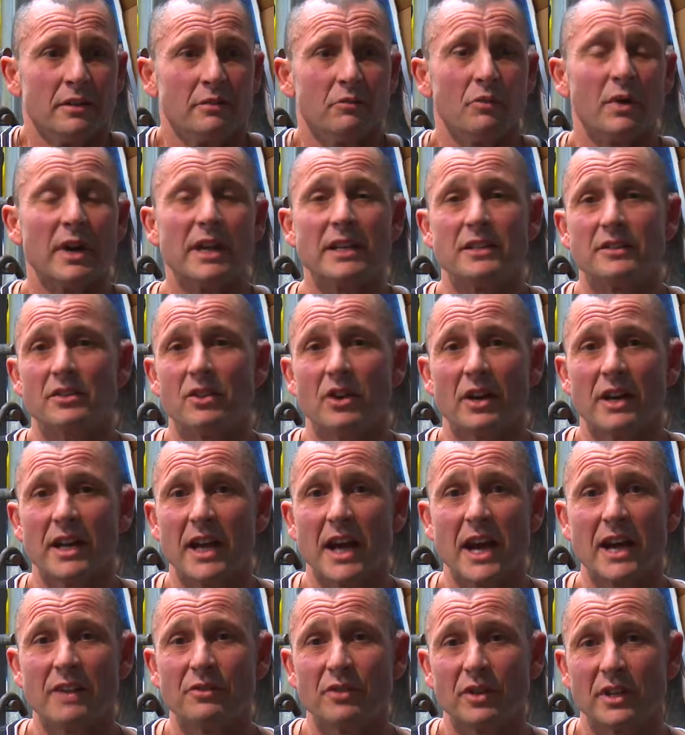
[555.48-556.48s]
weighs 90,
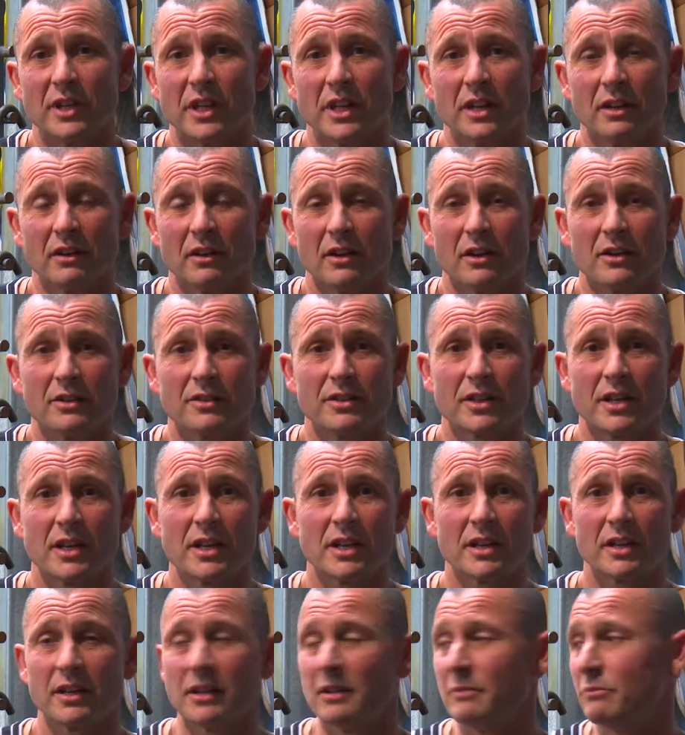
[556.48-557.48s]
100 kilos,
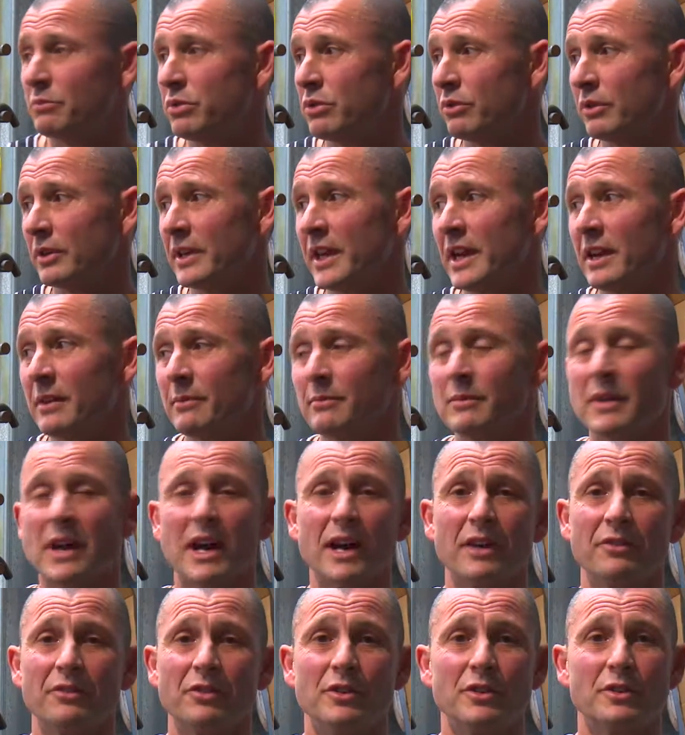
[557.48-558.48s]
can pull down
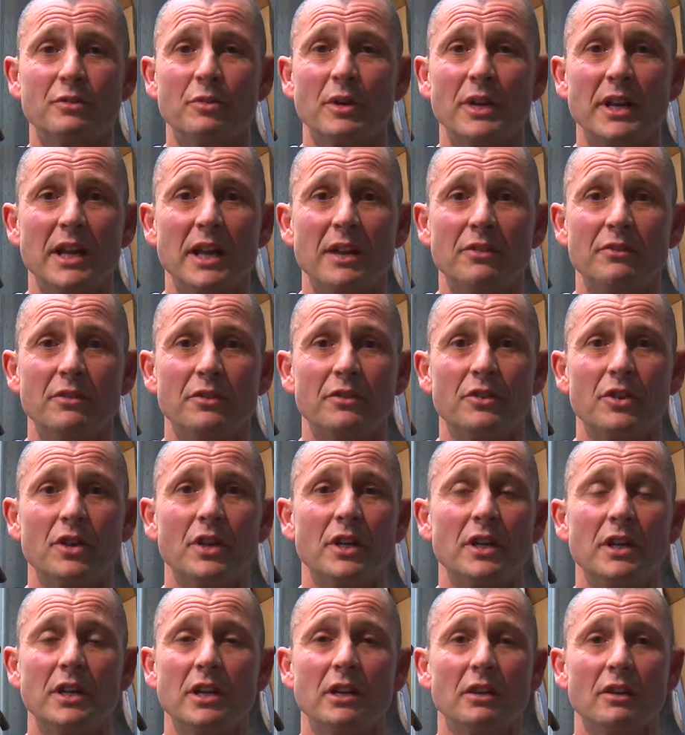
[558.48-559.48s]
120,
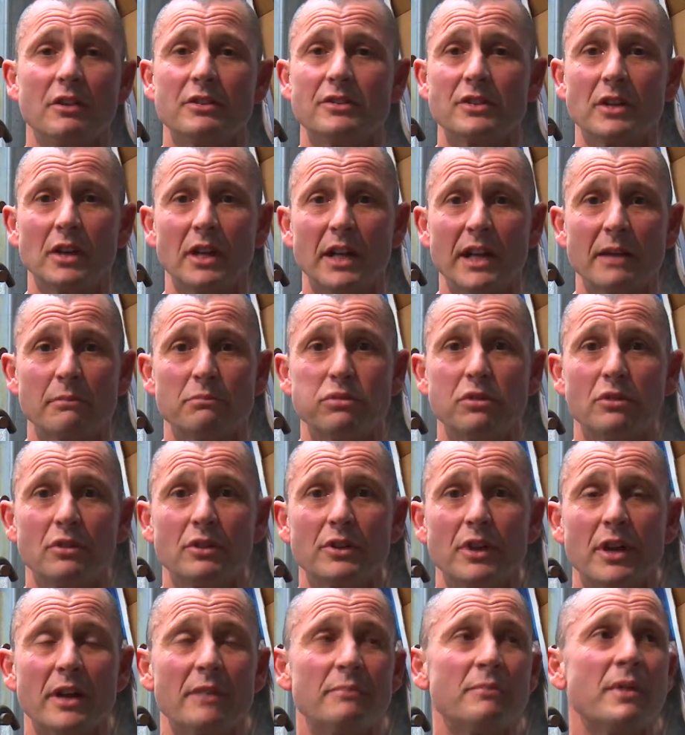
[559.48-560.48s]
130 kilos on a lat
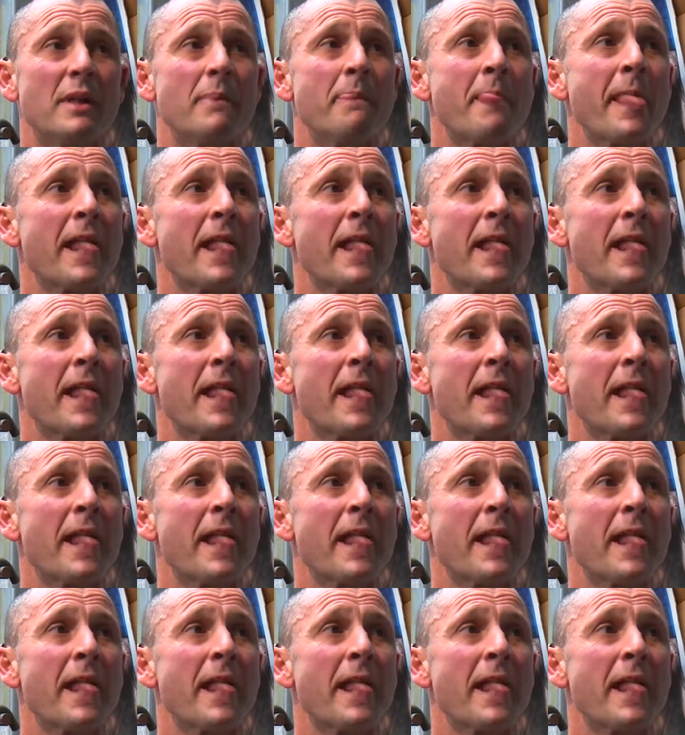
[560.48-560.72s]
pull down.